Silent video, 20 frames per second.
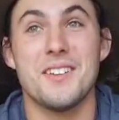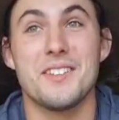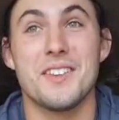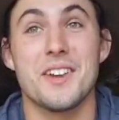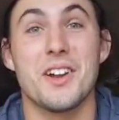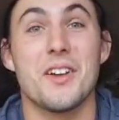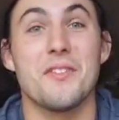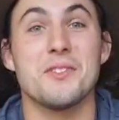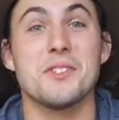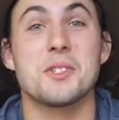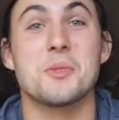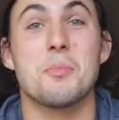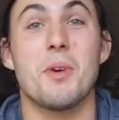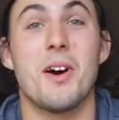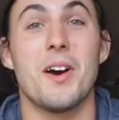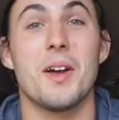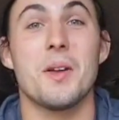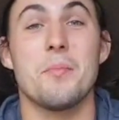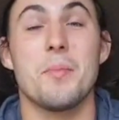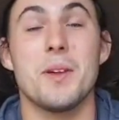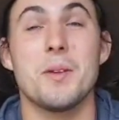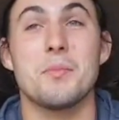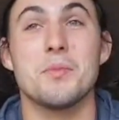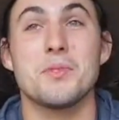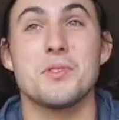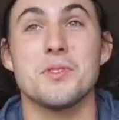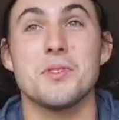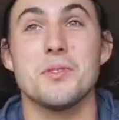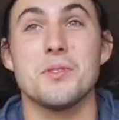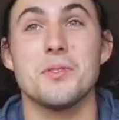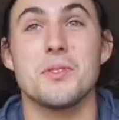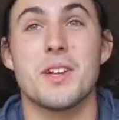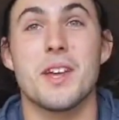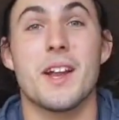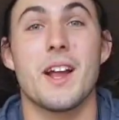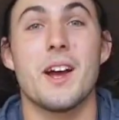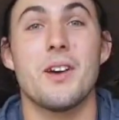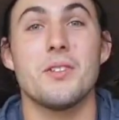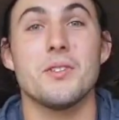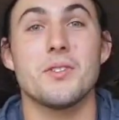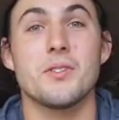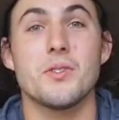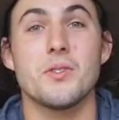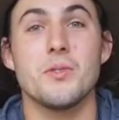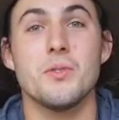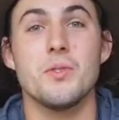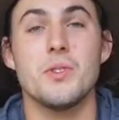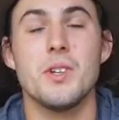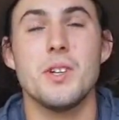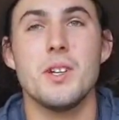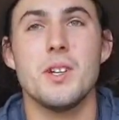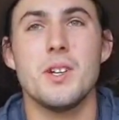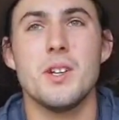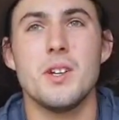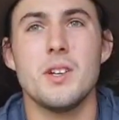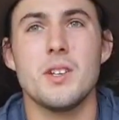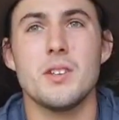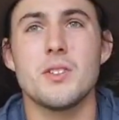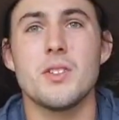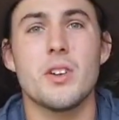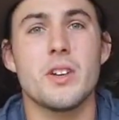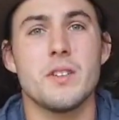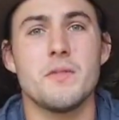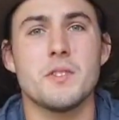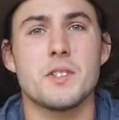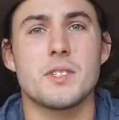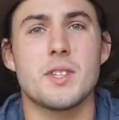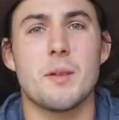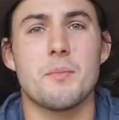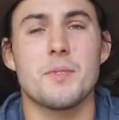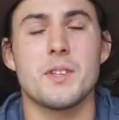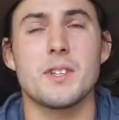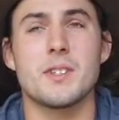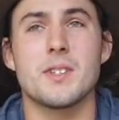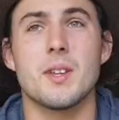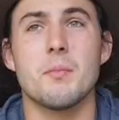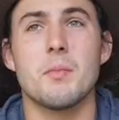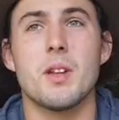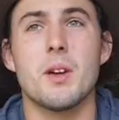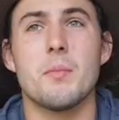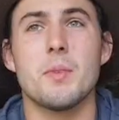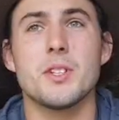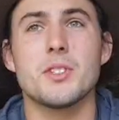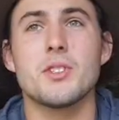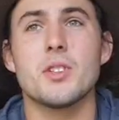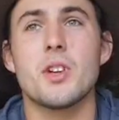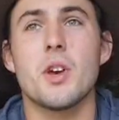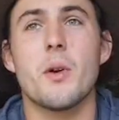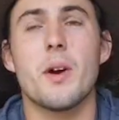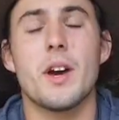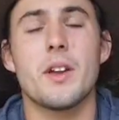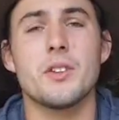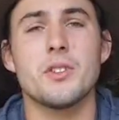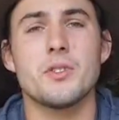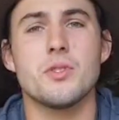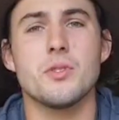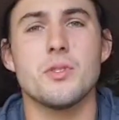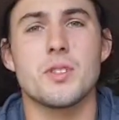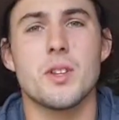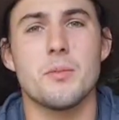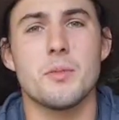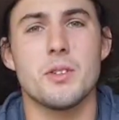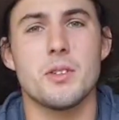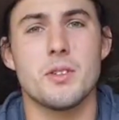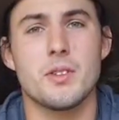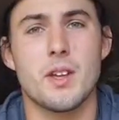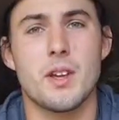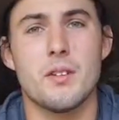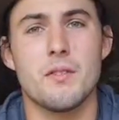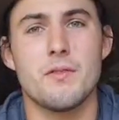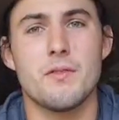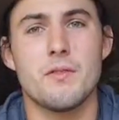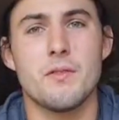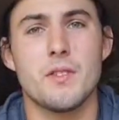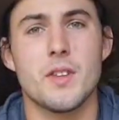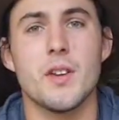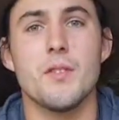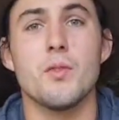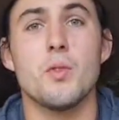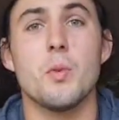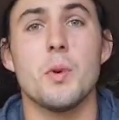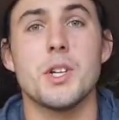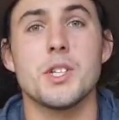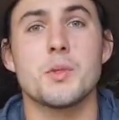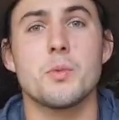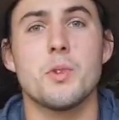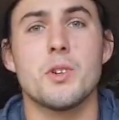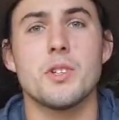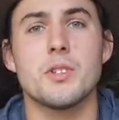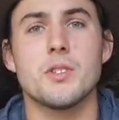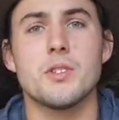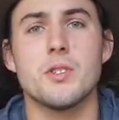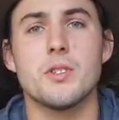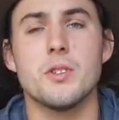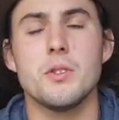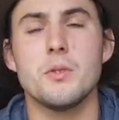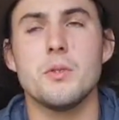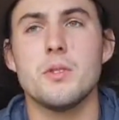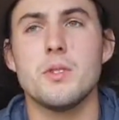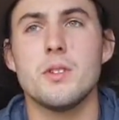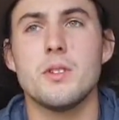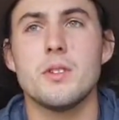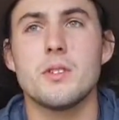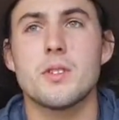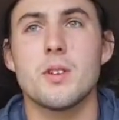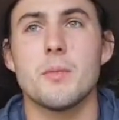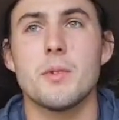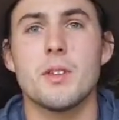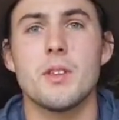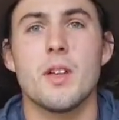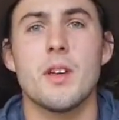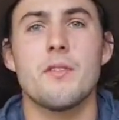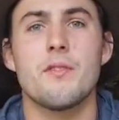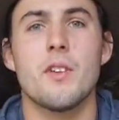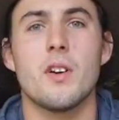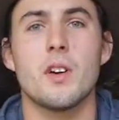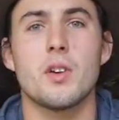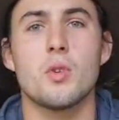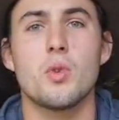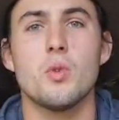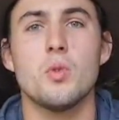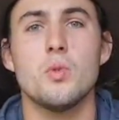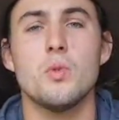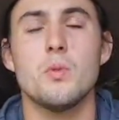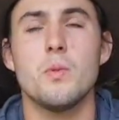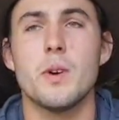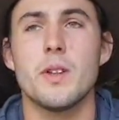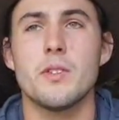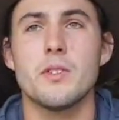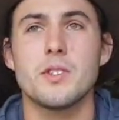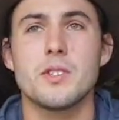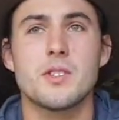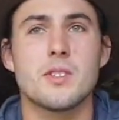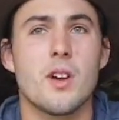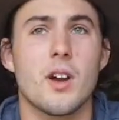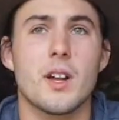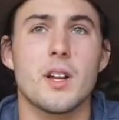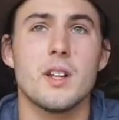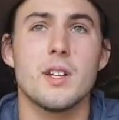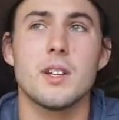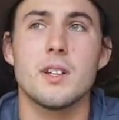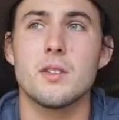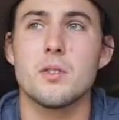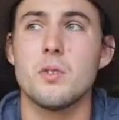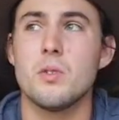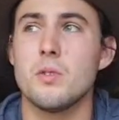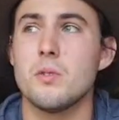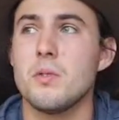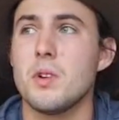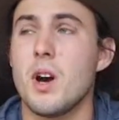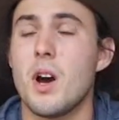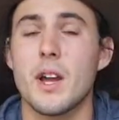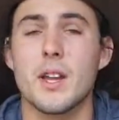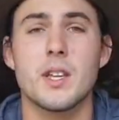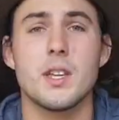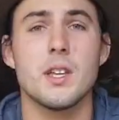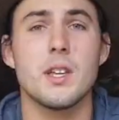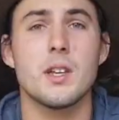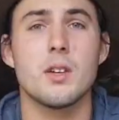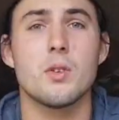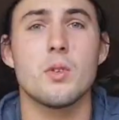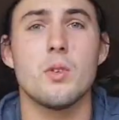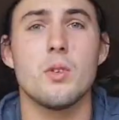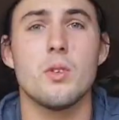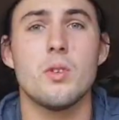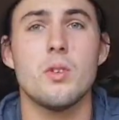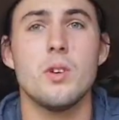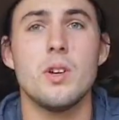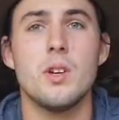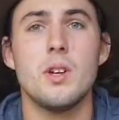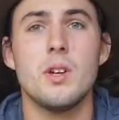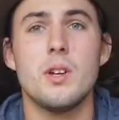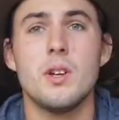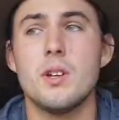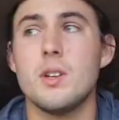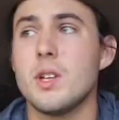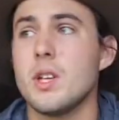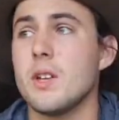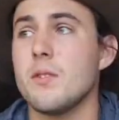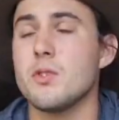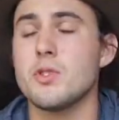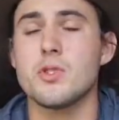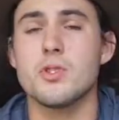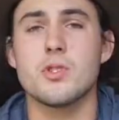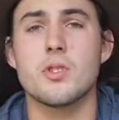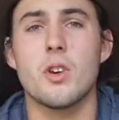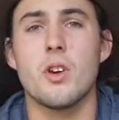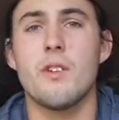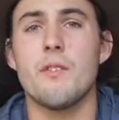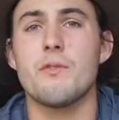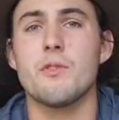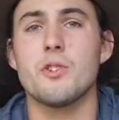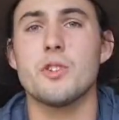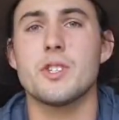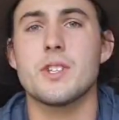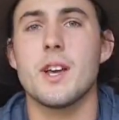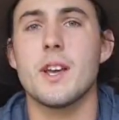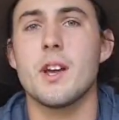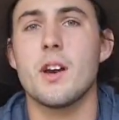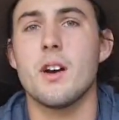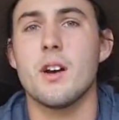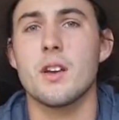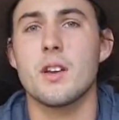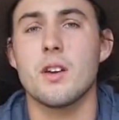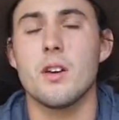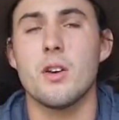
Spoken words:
I've inspired people to get out and do not even something similar, but to go out and do something that they've always wanted to do, something they find cool, whether it's cycling or hiking or even just going for a day hike.